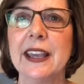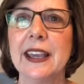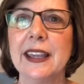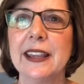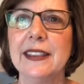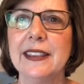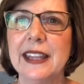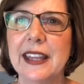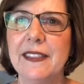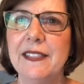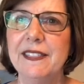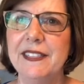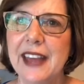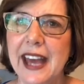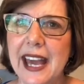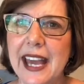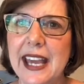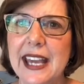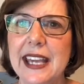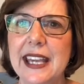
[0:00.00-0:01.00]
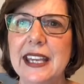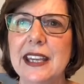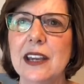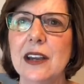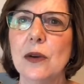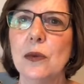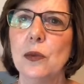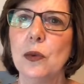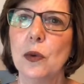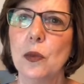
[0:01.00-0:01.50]
Then they
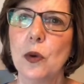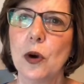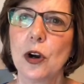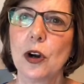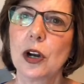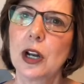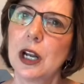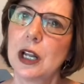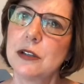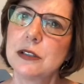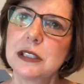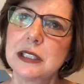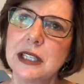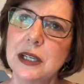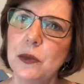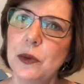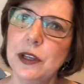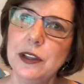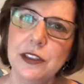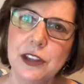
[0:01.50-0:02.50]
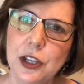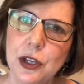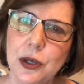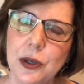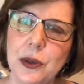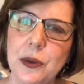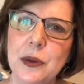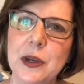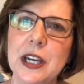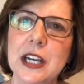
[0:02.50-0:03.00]
will work closely with
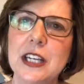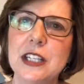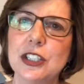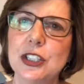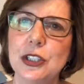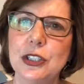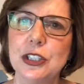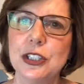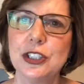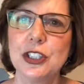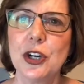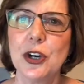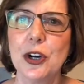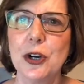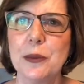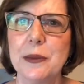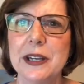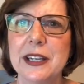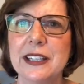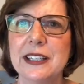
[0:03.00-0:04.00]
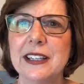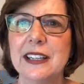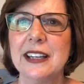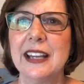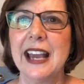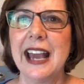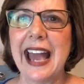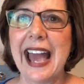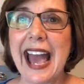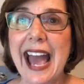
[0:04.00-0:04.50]
you to determine
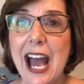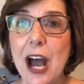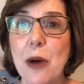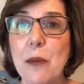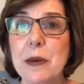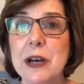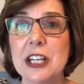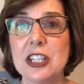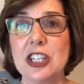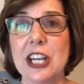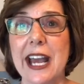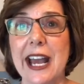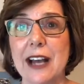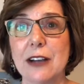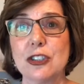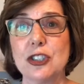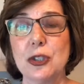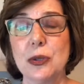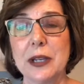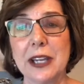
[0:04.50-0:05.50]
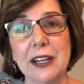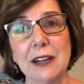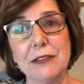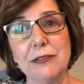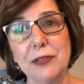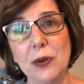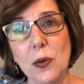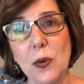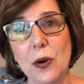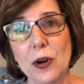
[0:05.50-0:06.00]
how much house you can
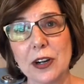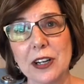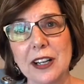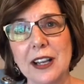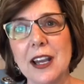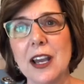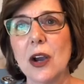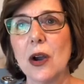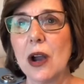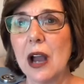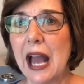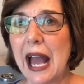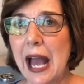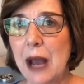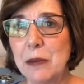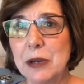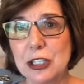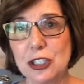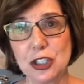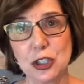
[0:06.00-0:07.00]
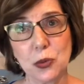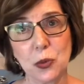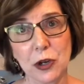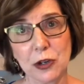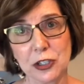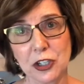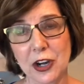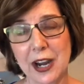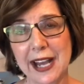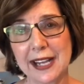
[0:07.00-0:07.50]
afford, how much you want
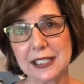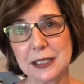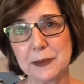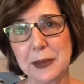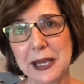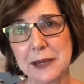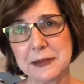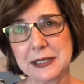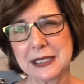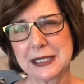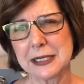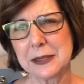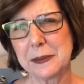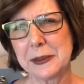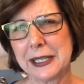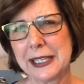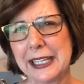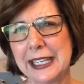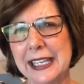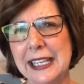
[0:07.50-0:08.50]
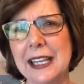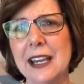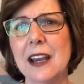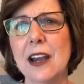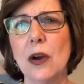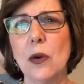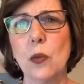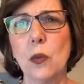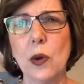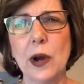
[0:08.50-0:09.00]
your house payments to be,
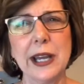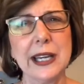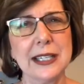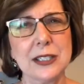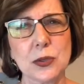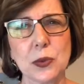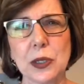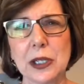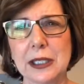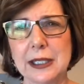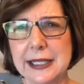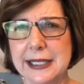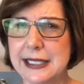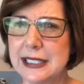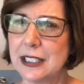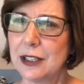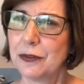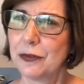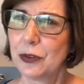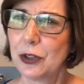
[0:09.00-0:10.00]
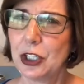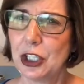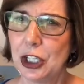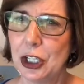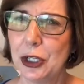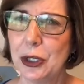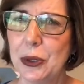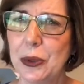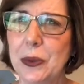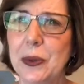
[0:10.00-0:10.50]
what is realistic for
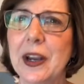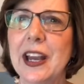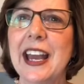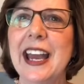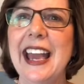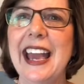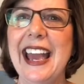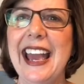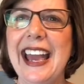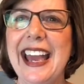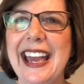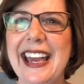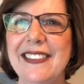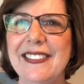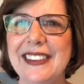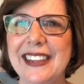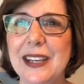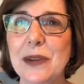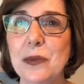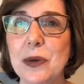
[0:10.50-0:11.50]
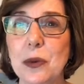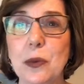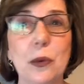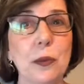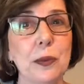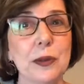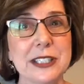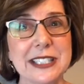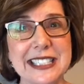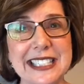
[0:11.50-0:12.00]
you, and then we will
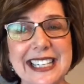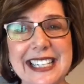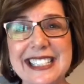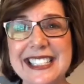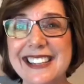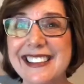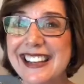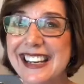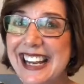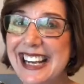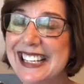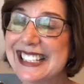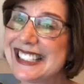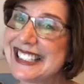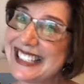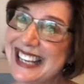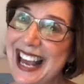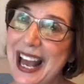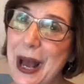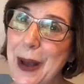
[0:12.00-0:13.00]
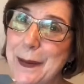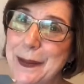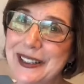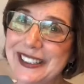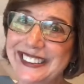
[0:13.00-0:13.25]
proceed to the next step.